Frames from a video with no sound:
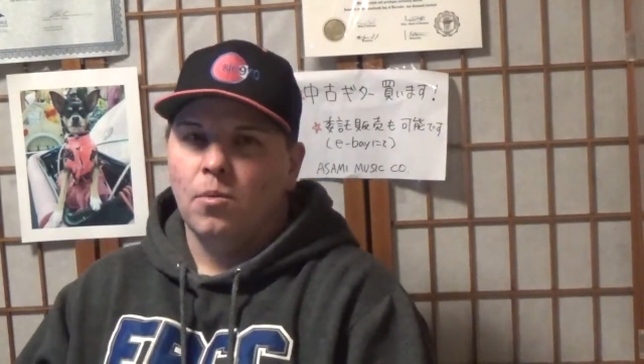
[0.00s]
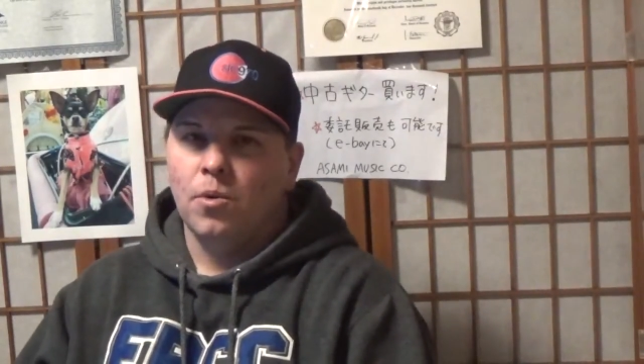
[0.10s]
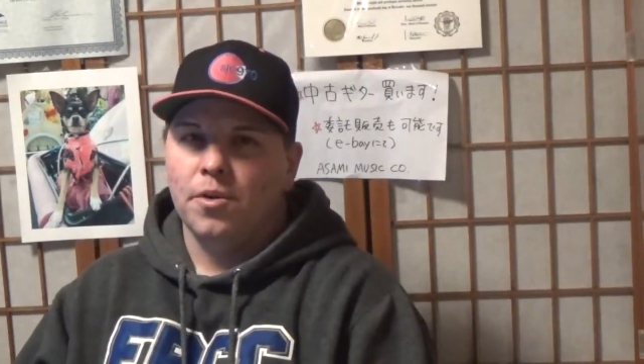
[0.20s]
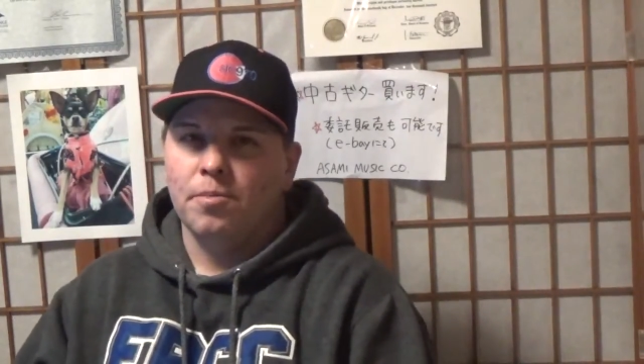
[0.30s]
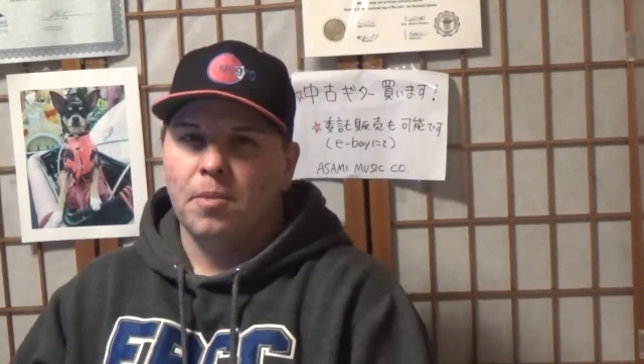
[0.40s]

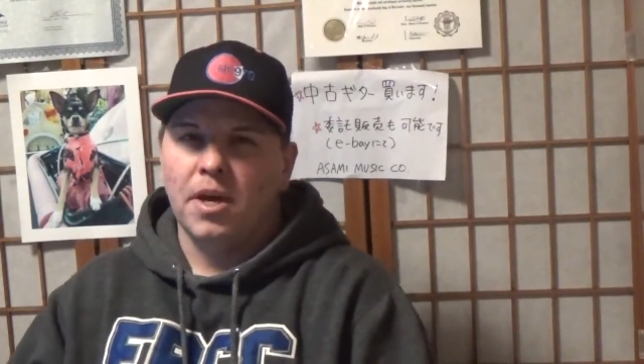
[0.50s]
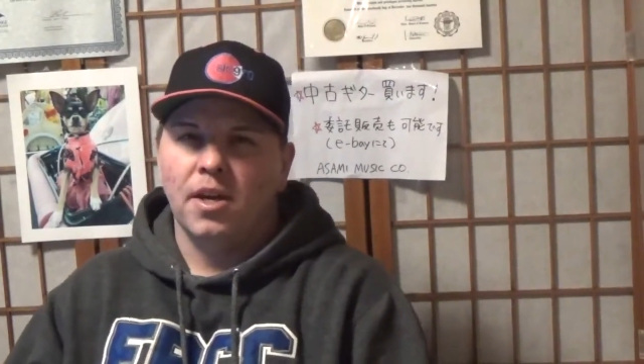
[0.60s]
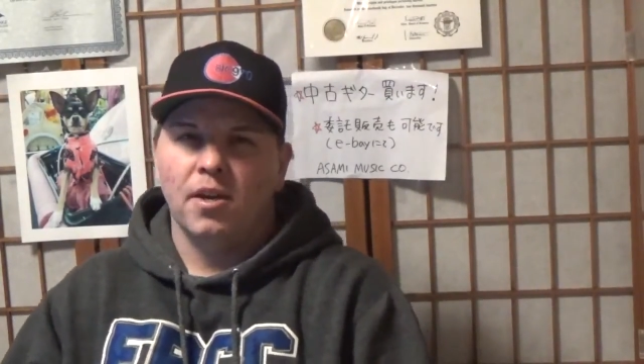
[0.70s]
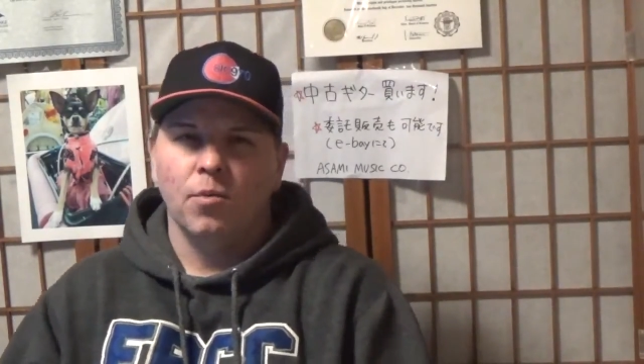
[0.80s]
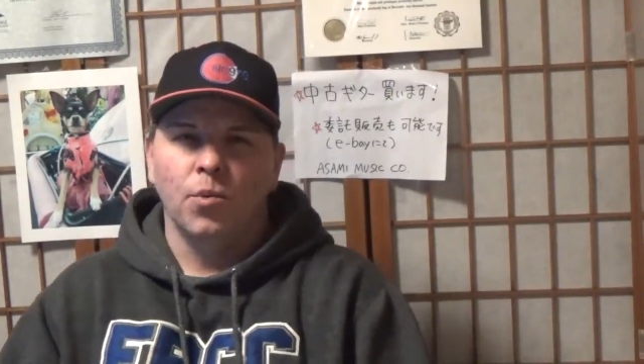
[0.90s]
with
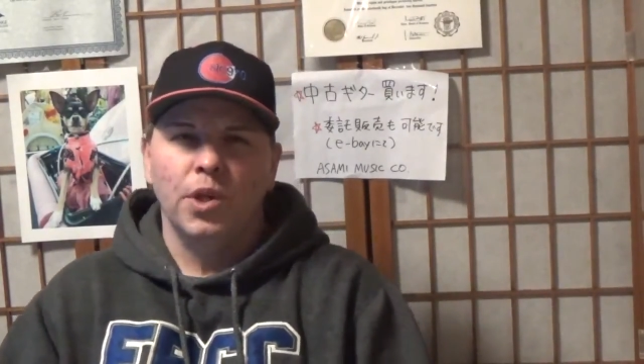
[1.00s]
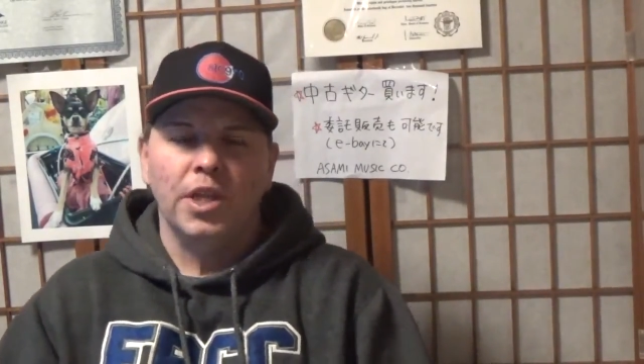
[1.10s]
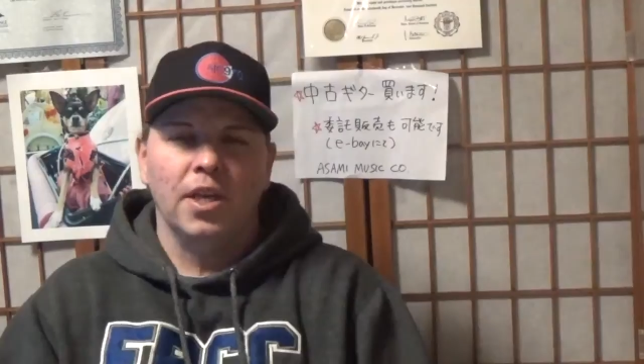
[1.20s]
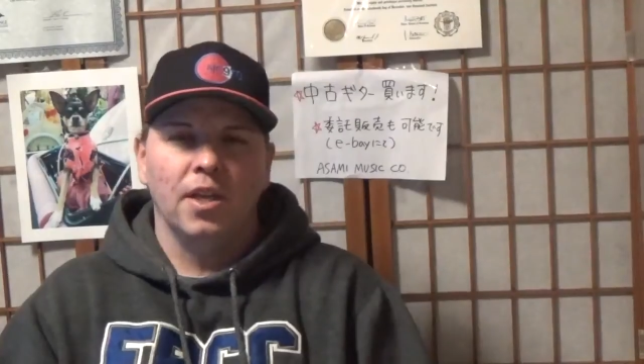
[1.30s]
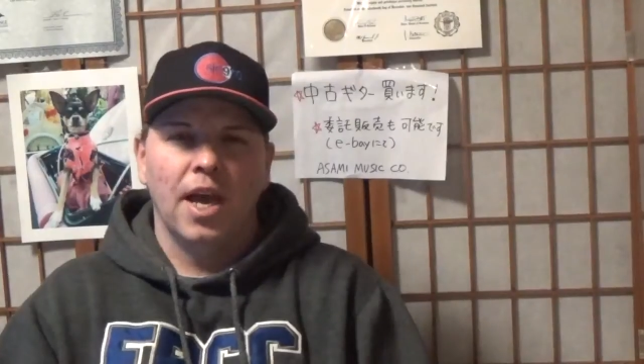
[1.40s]
making a
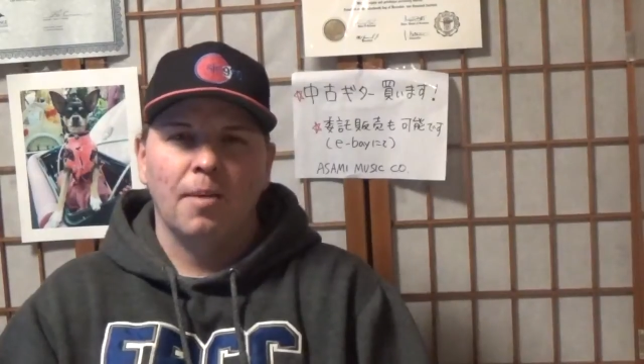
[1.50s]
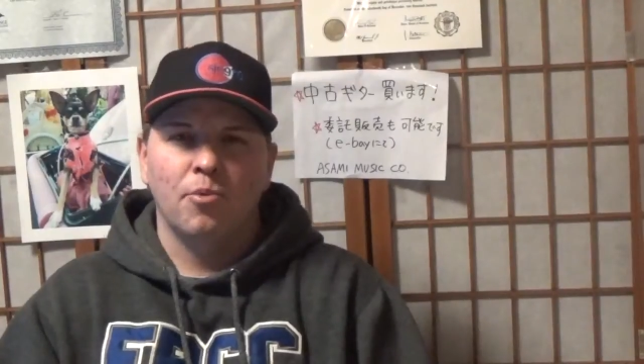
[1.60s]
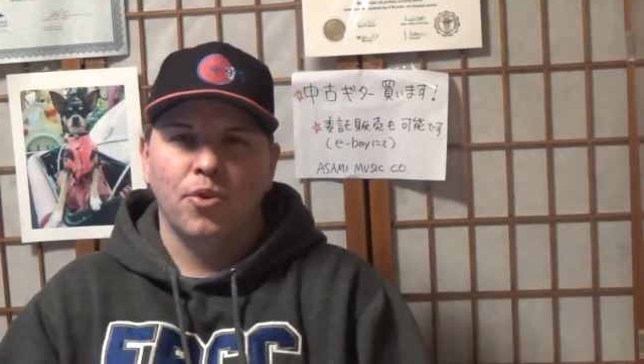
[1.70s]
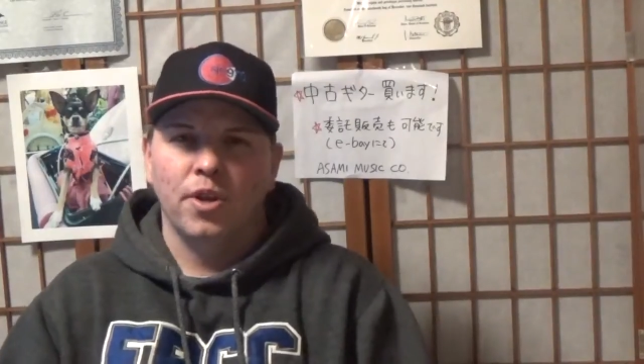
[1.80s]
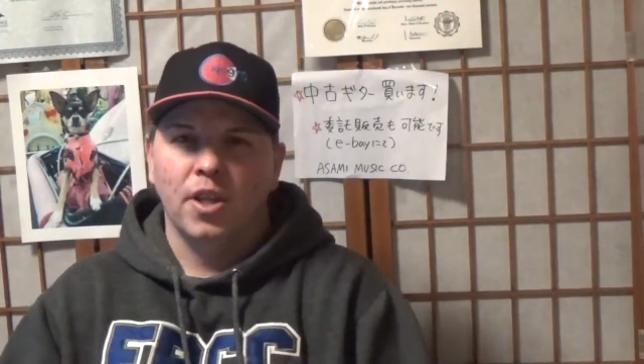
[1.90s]
really
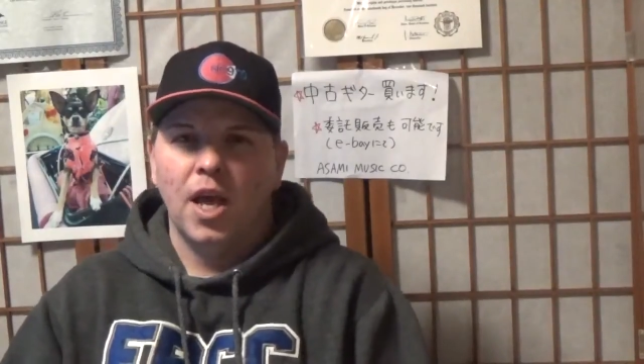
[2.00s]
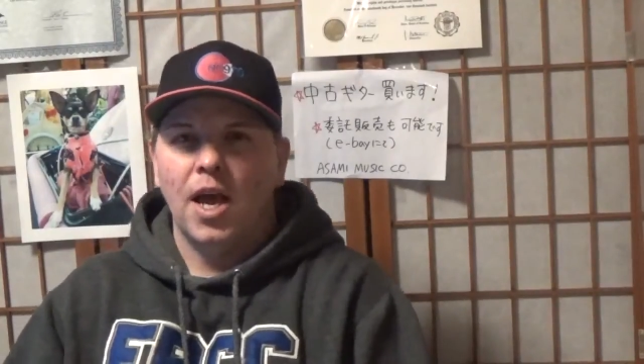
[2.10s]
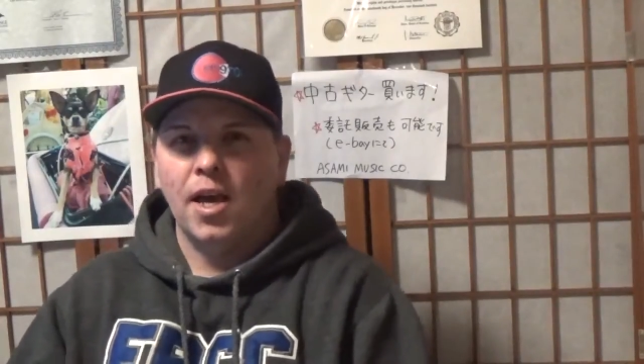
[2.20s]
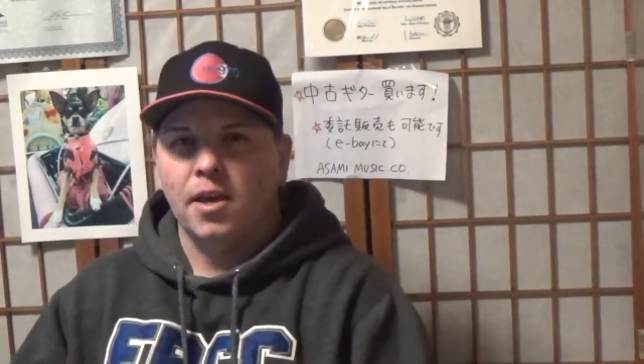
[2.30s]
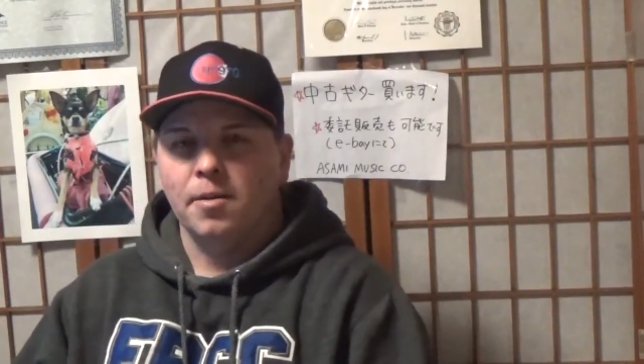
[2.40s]
elaborate
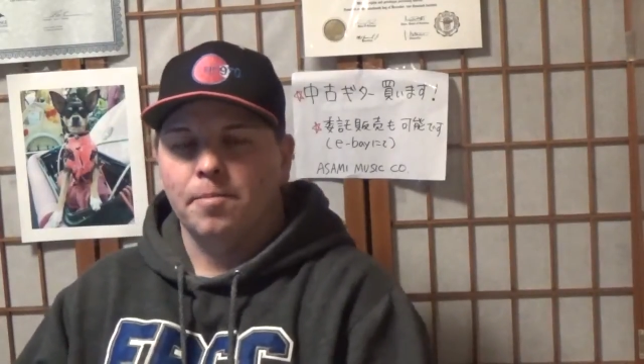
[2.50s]
lie.